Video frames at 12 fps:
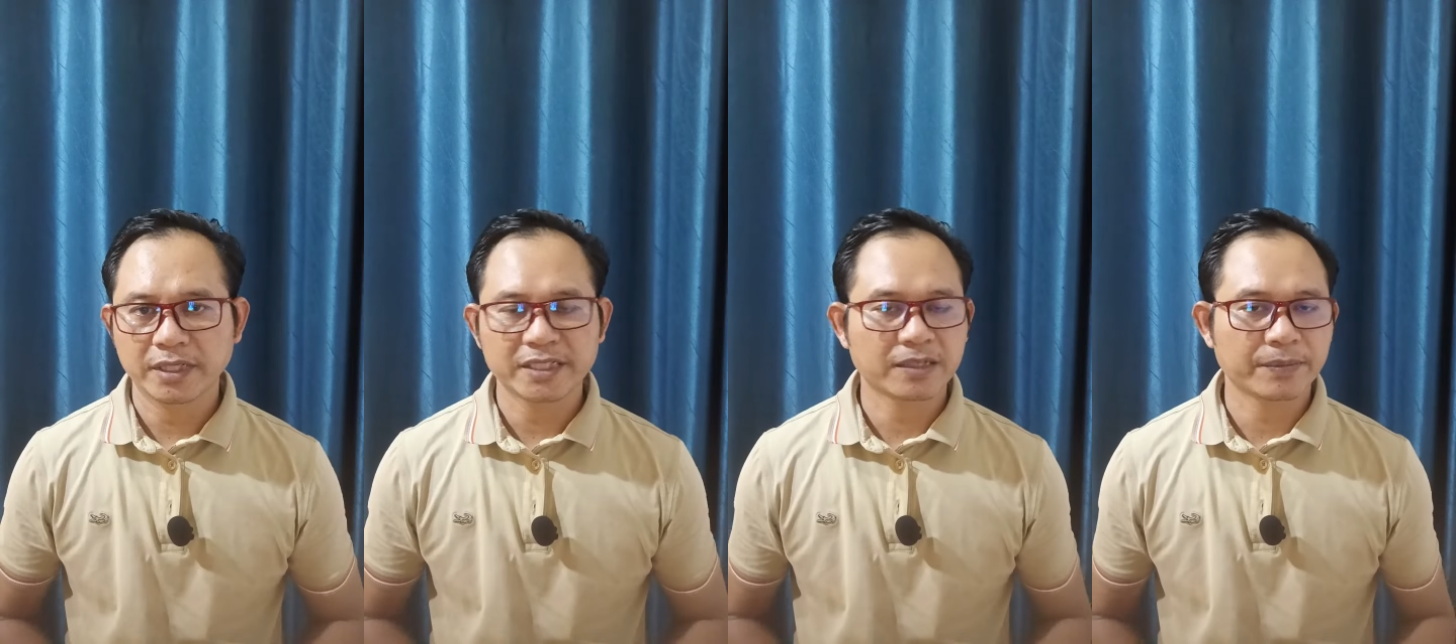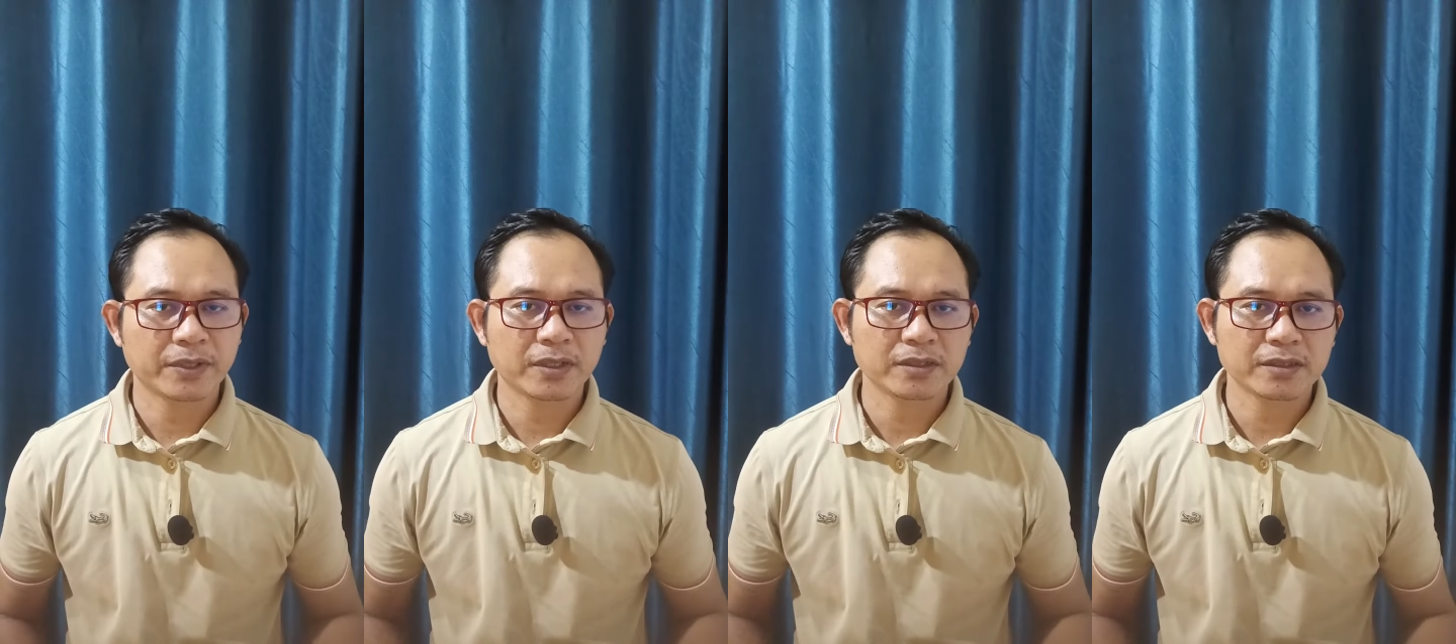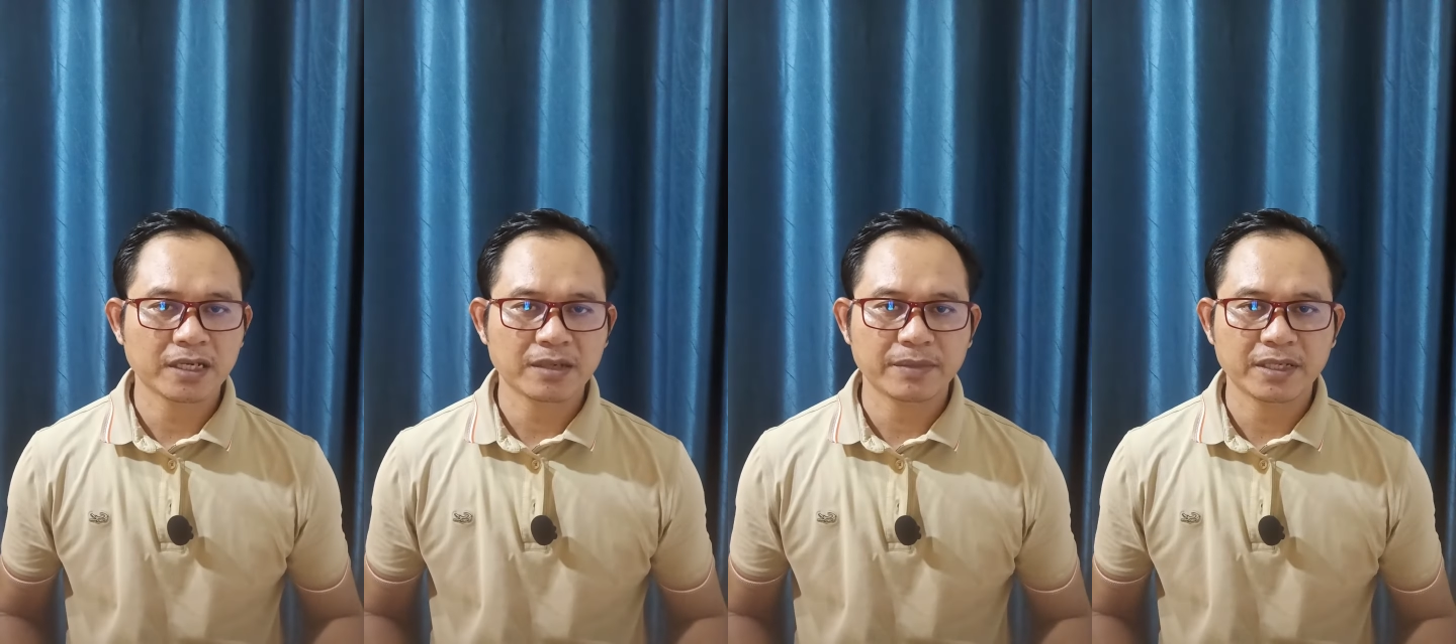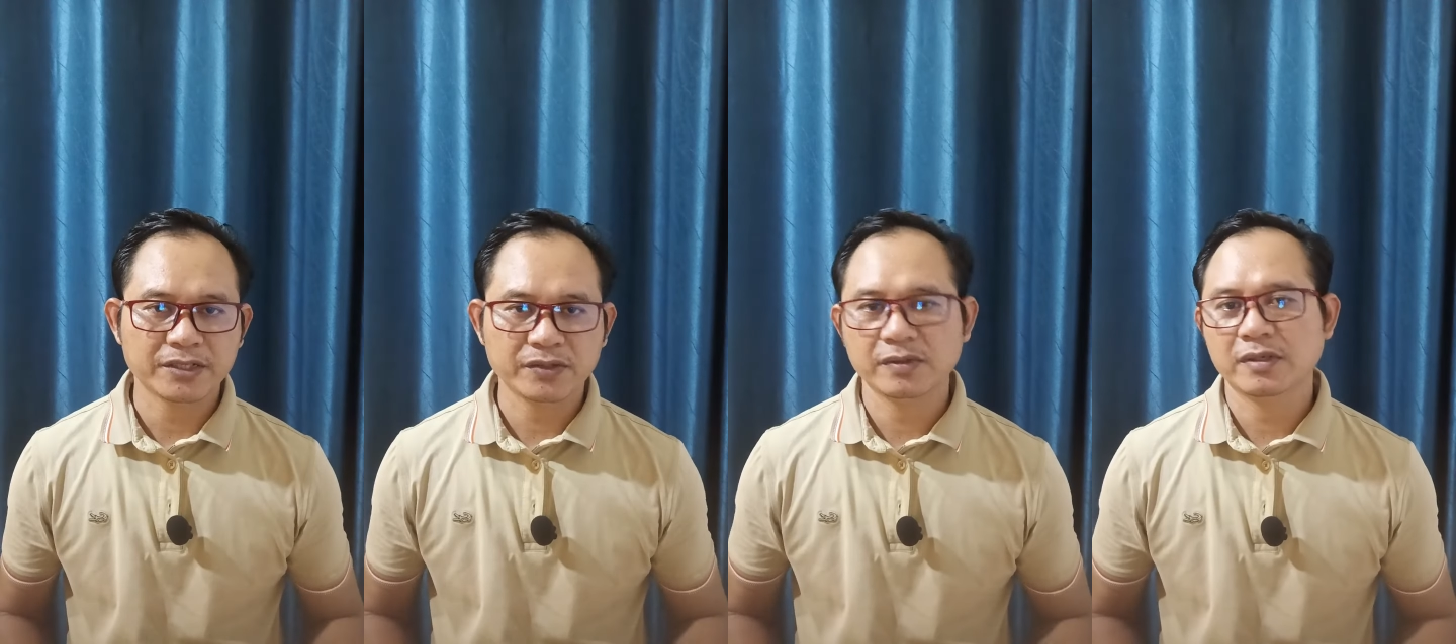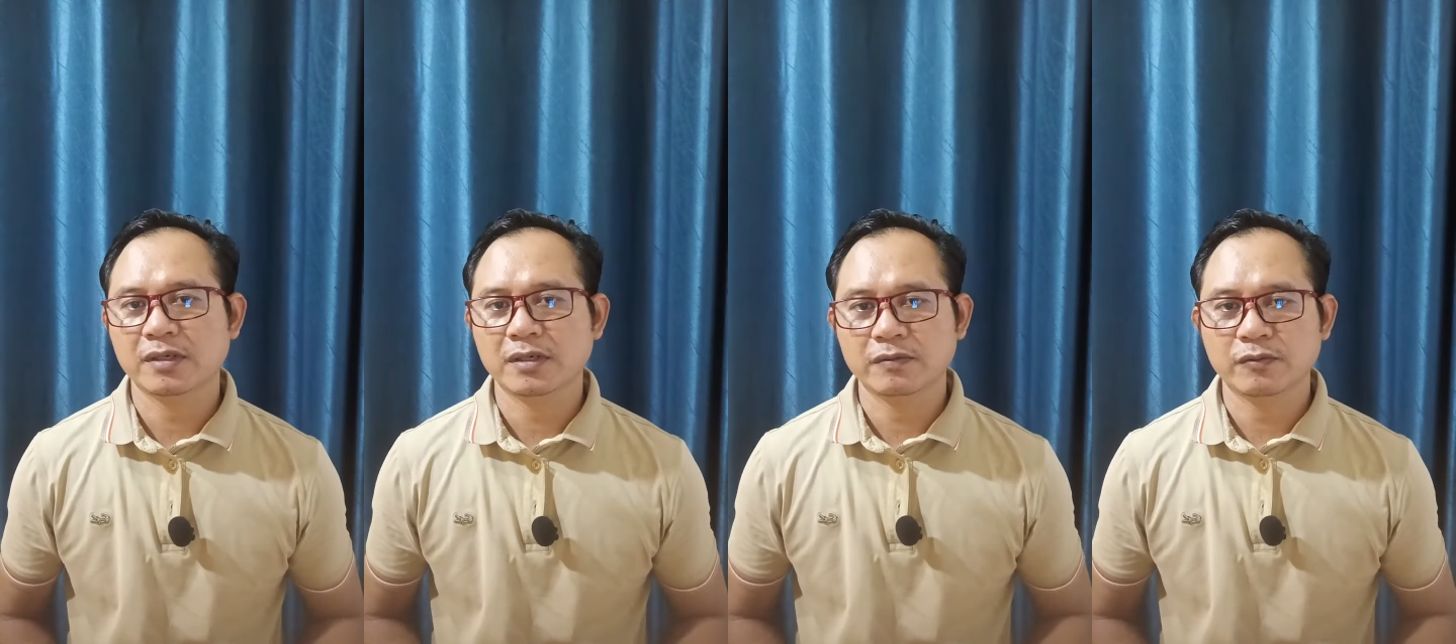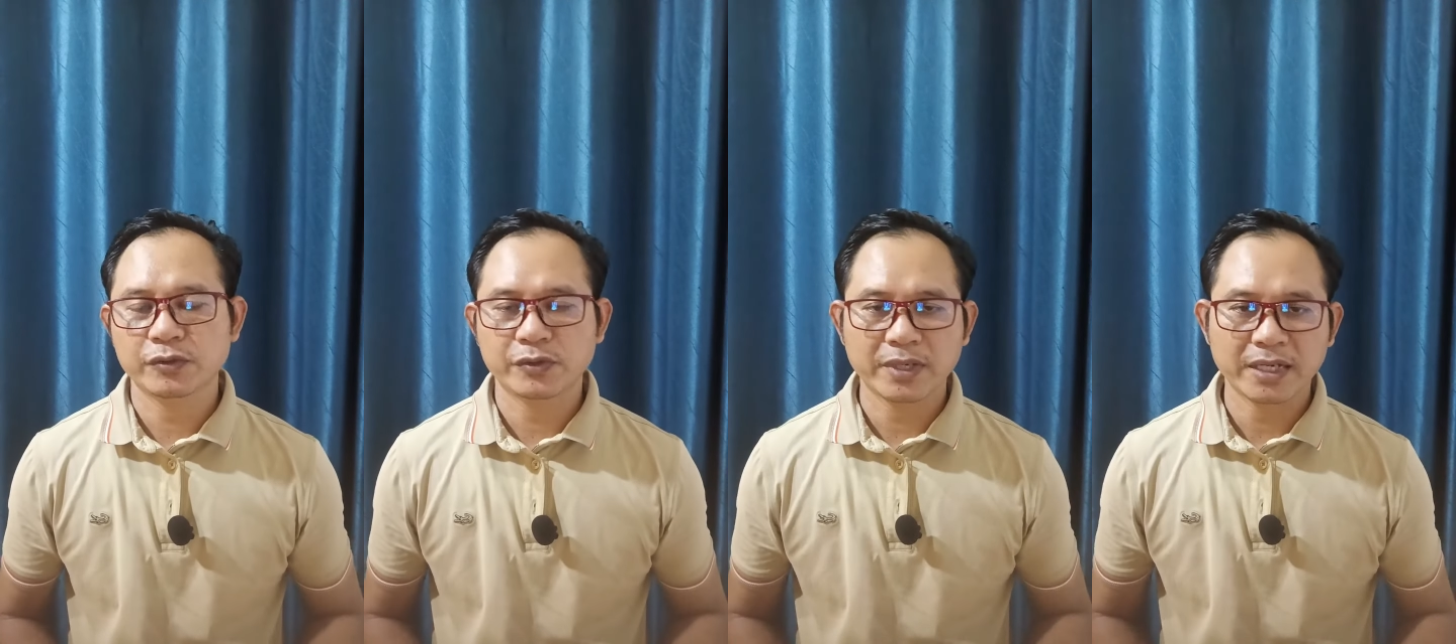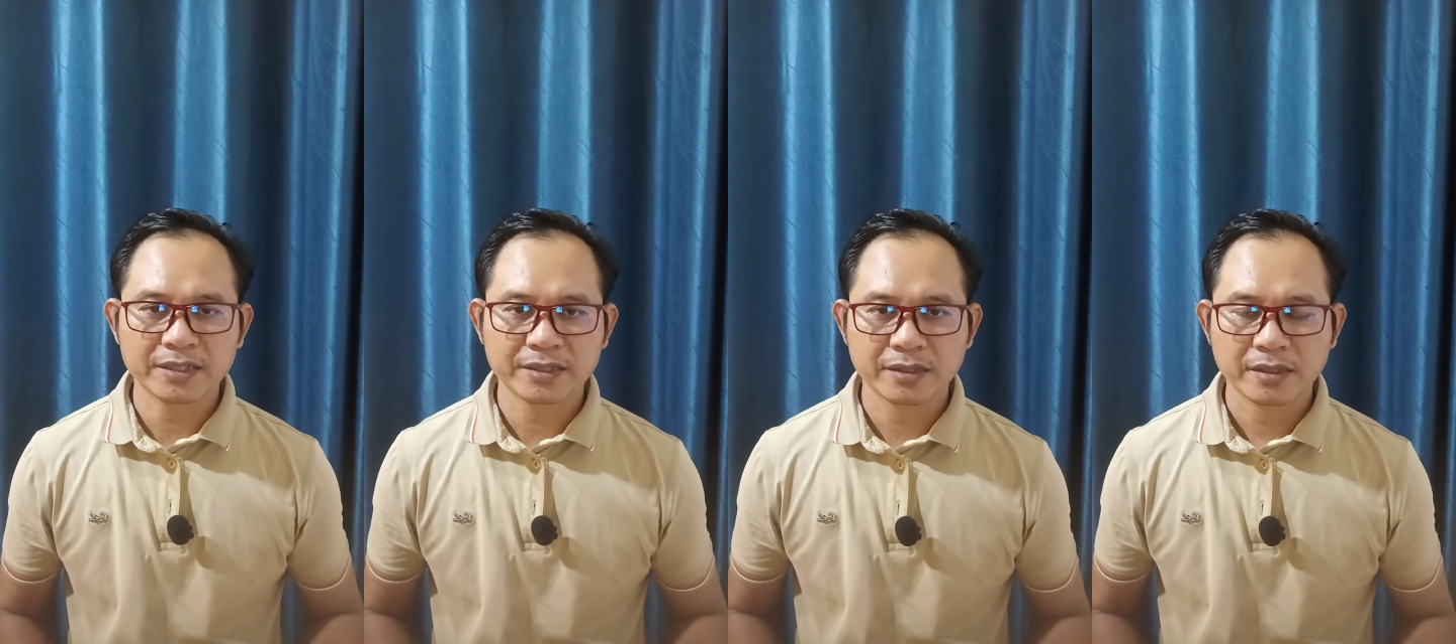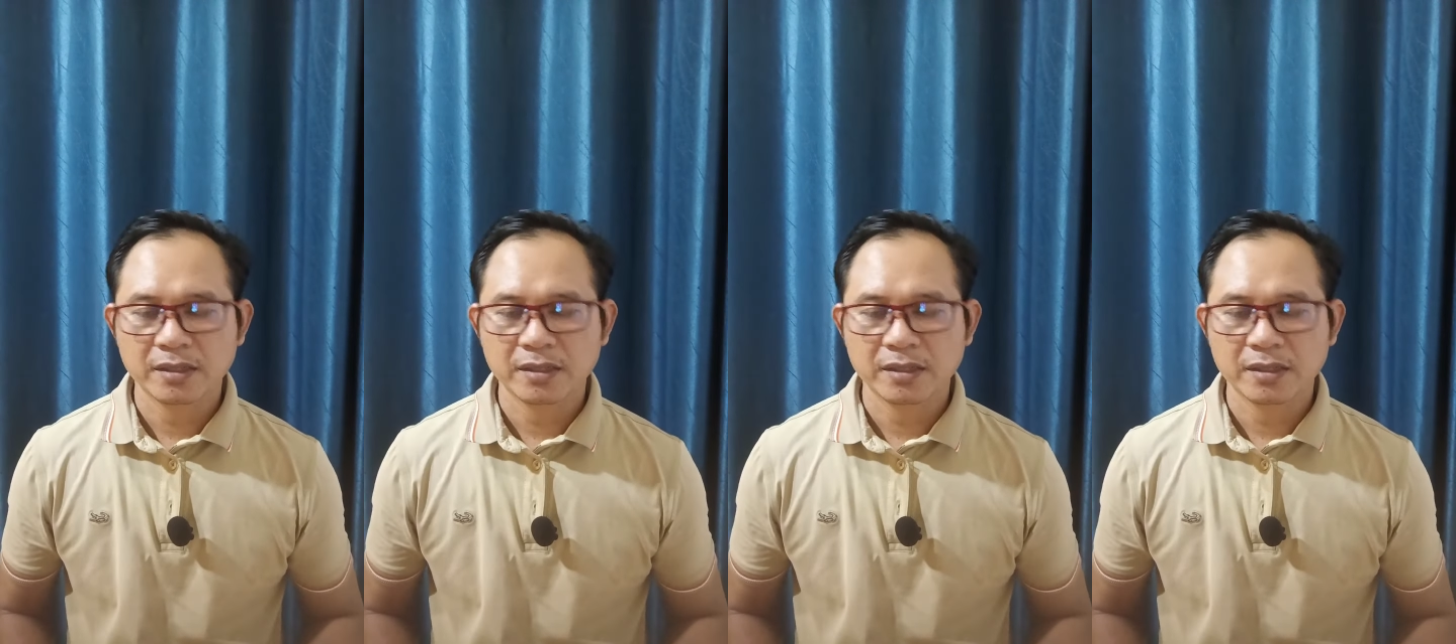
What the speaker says: Examples: how much sugar would you like?